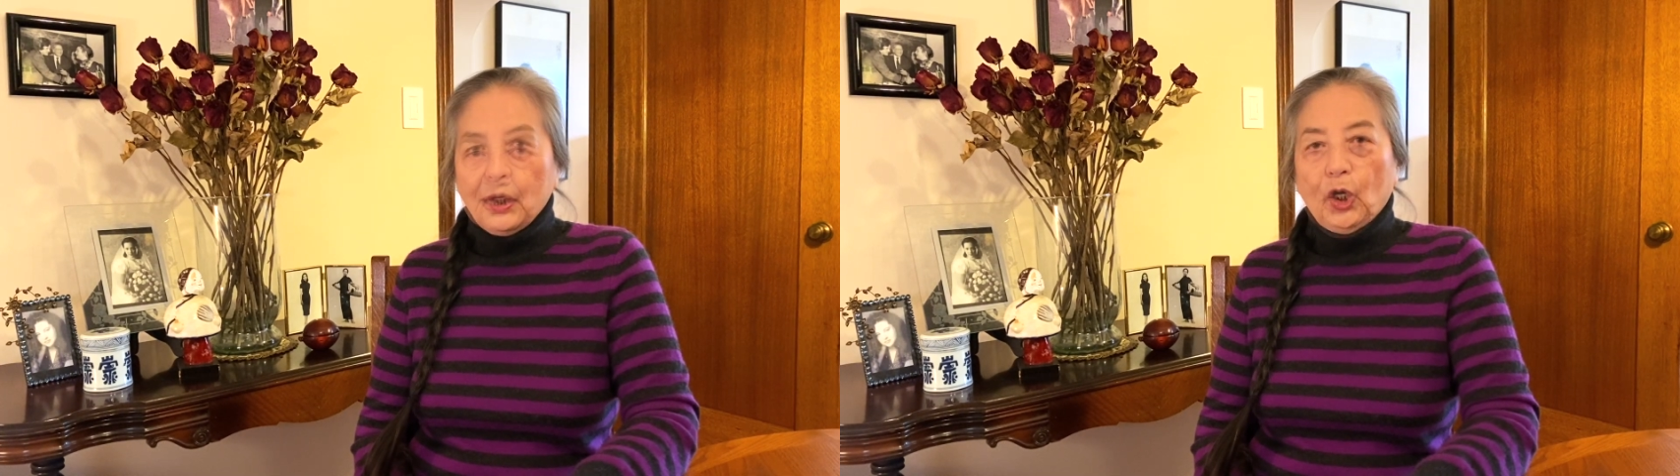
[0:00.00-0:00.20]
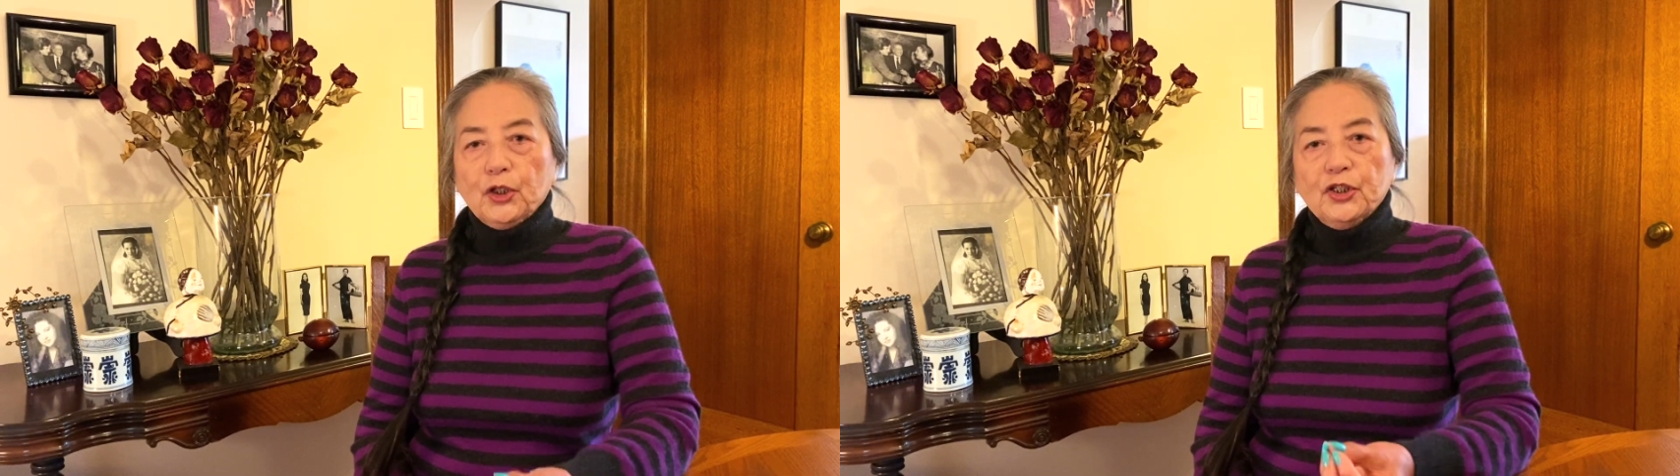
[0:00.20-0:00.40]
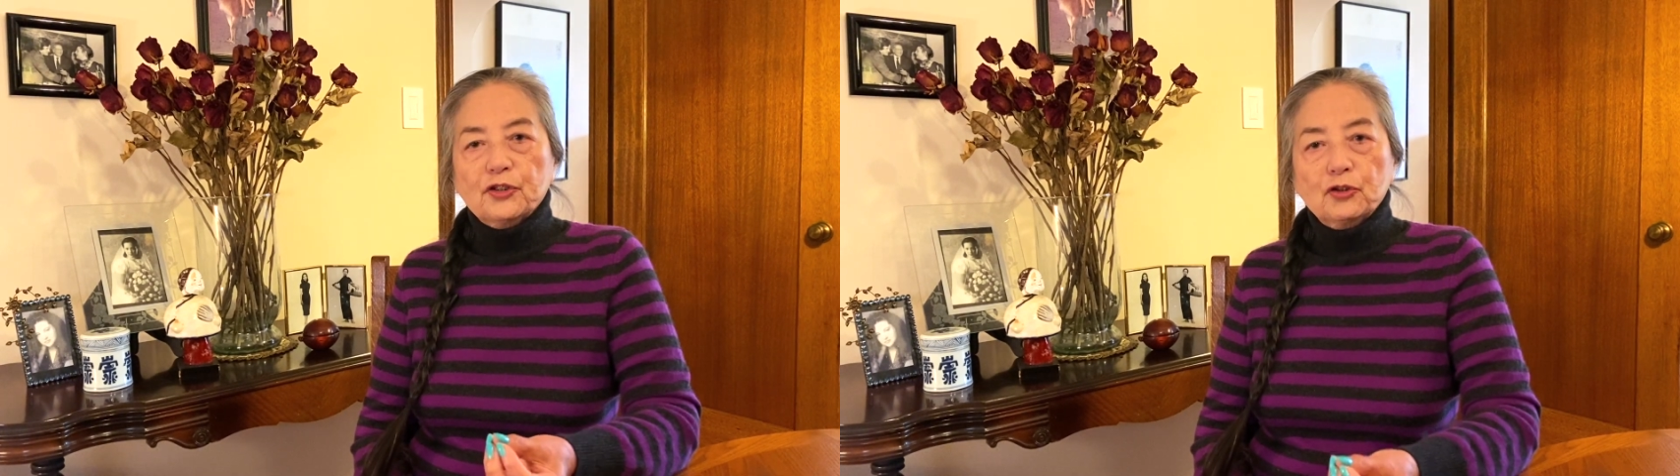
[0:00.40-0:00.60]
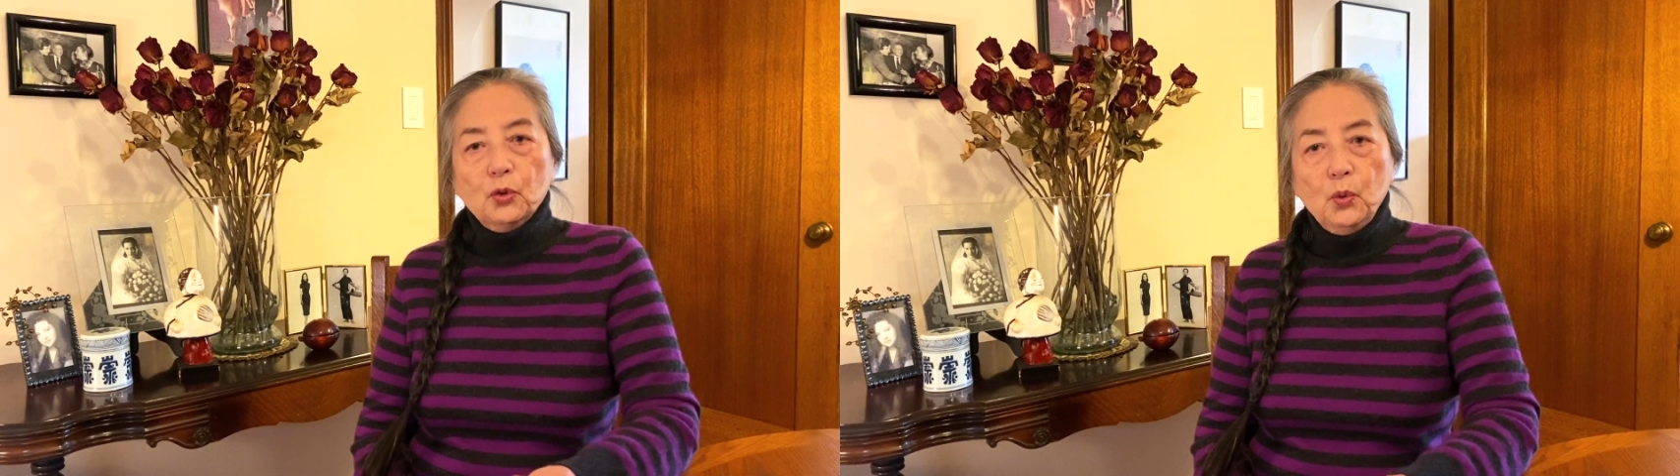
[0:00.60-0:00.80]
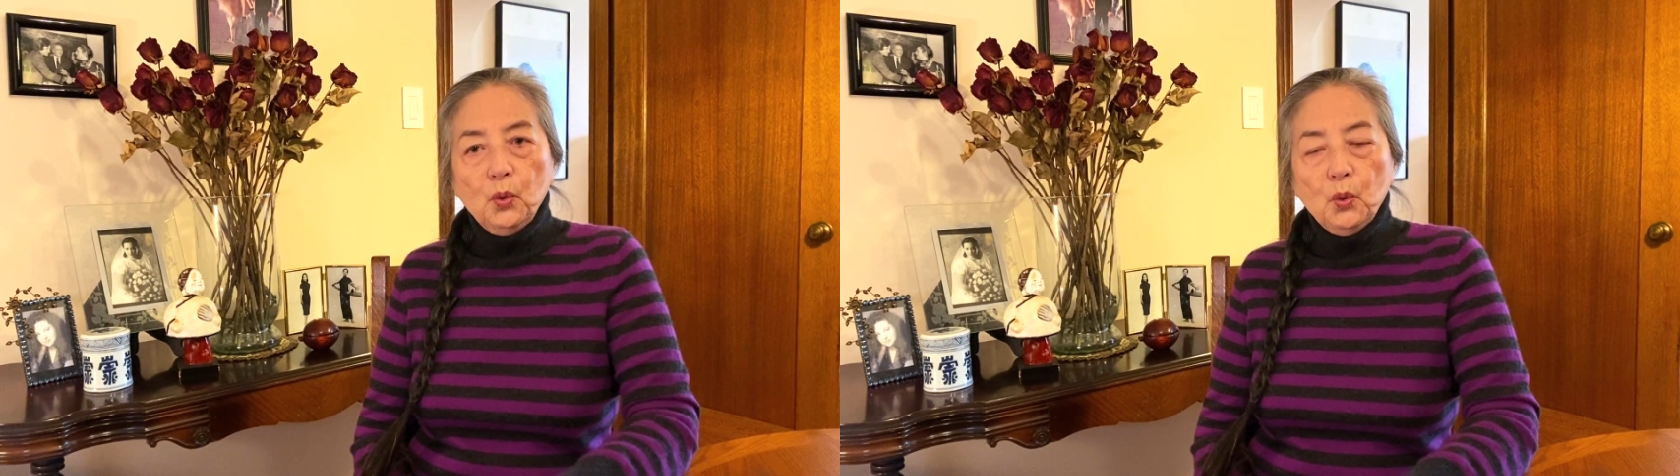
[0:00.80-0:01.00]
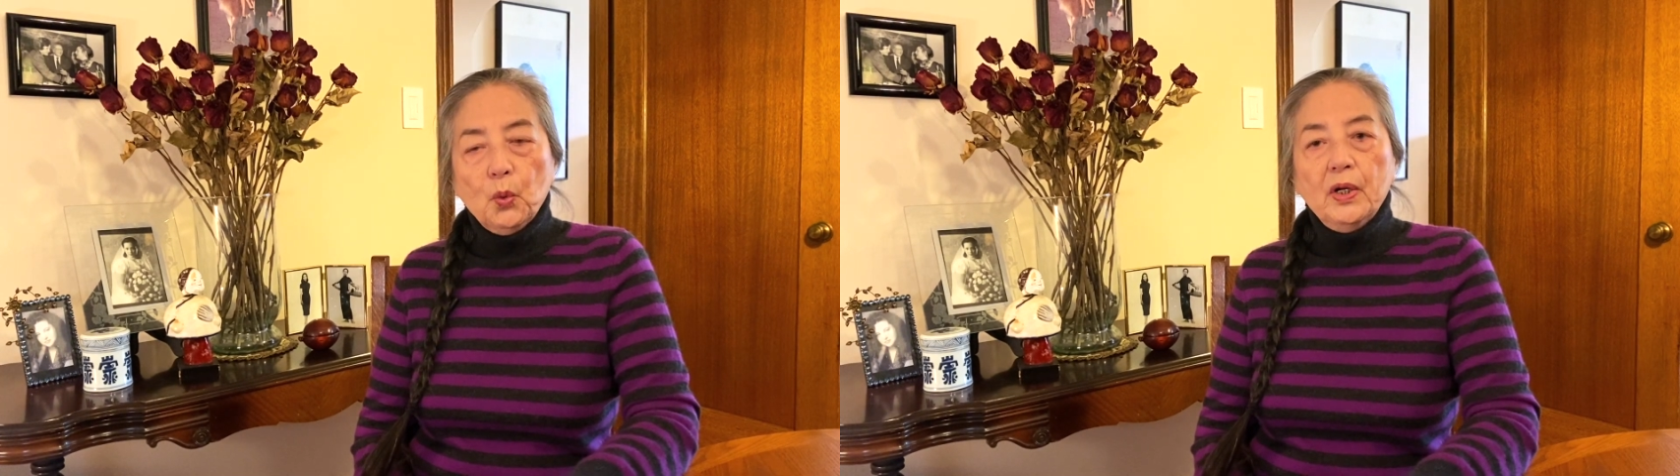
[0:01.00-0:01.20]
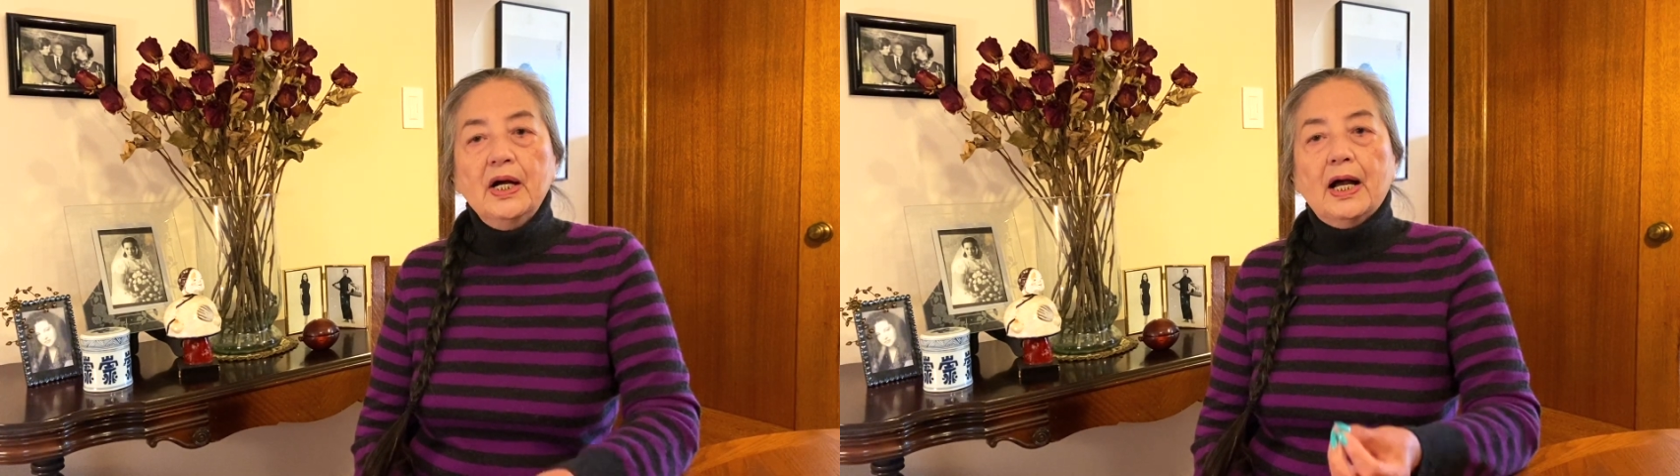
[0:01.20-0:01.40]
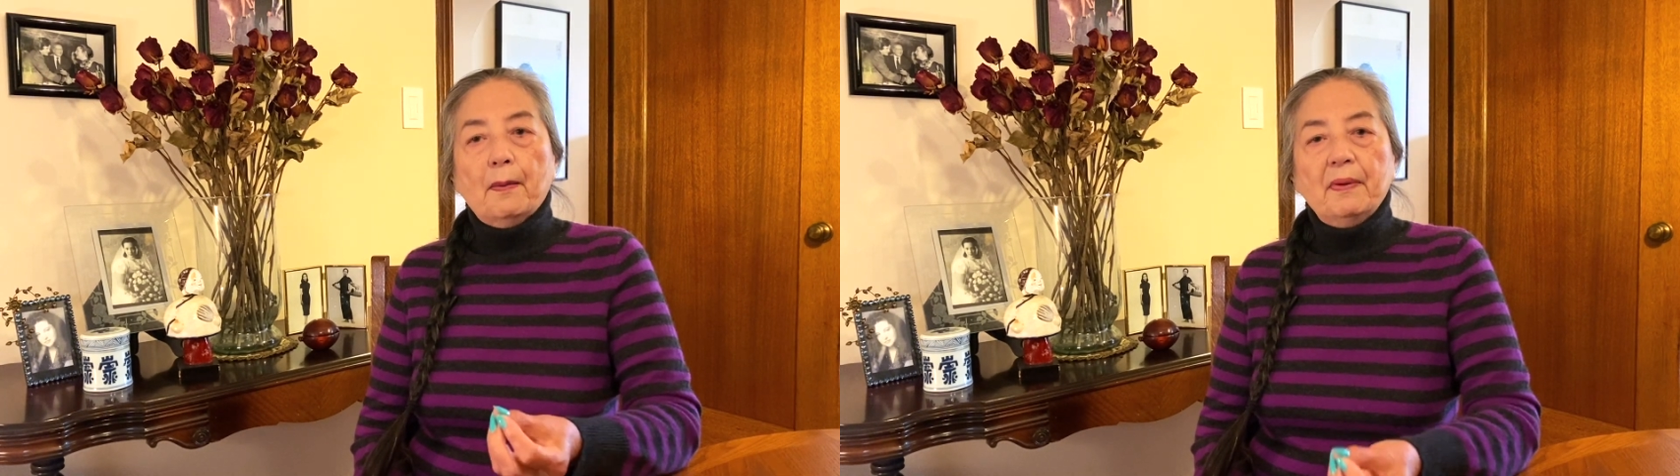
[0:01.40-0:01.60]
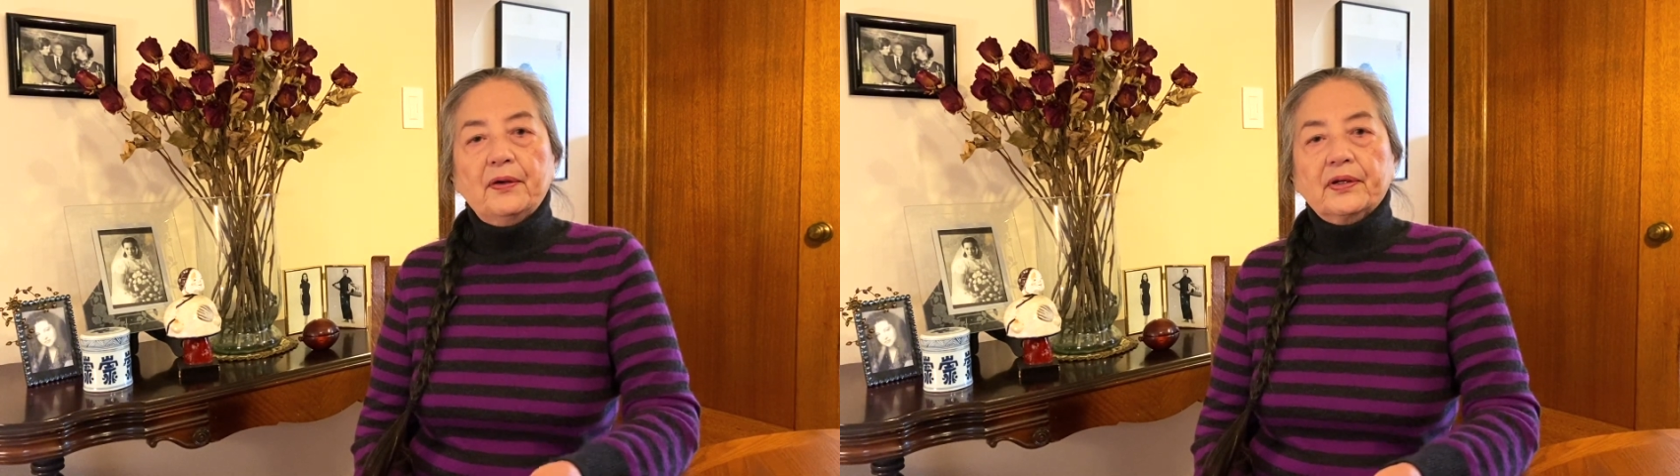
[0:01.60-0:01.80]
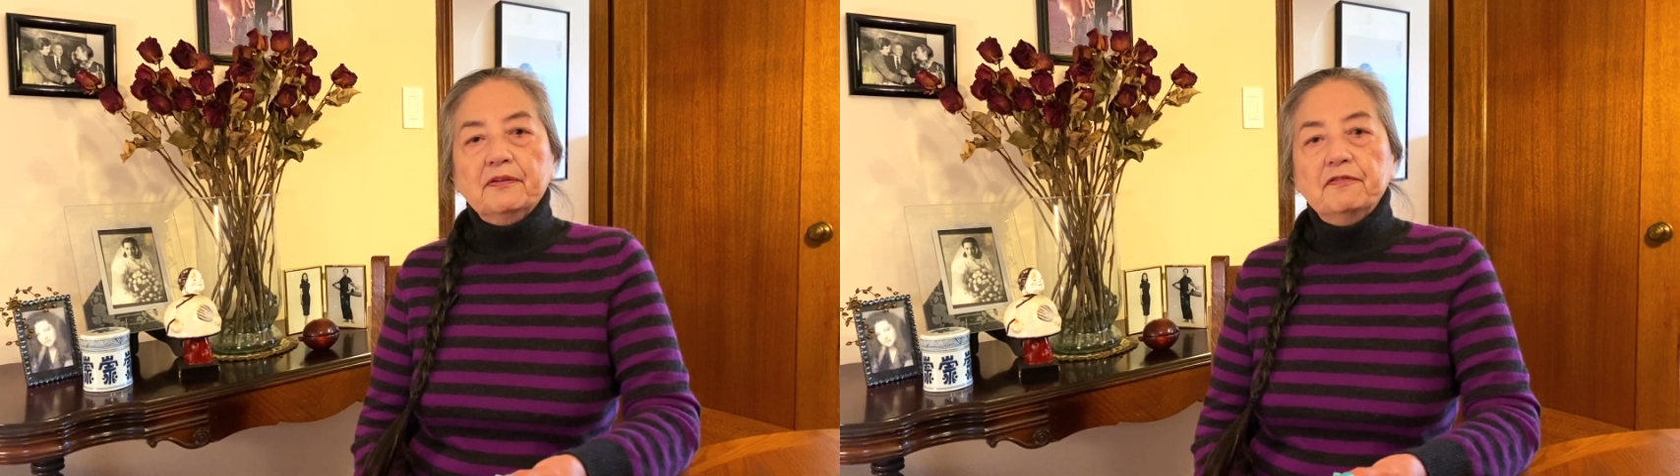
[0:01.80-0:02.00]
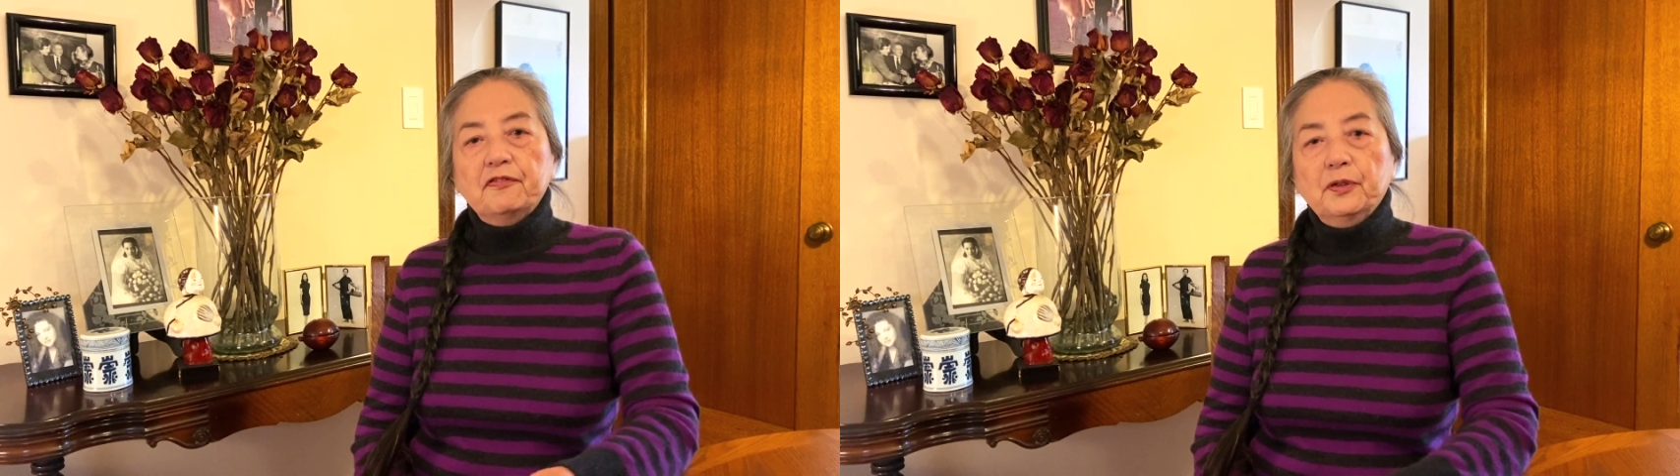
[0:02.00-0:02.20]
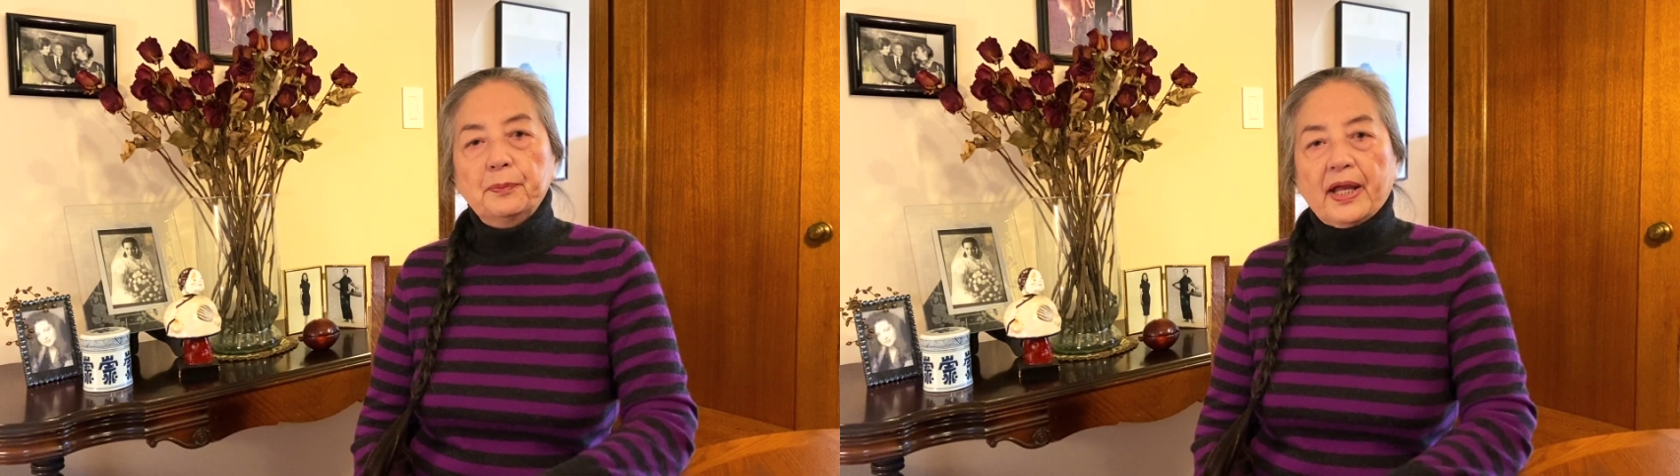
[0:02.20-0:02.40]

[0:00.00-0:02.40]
honored Zhongguo American film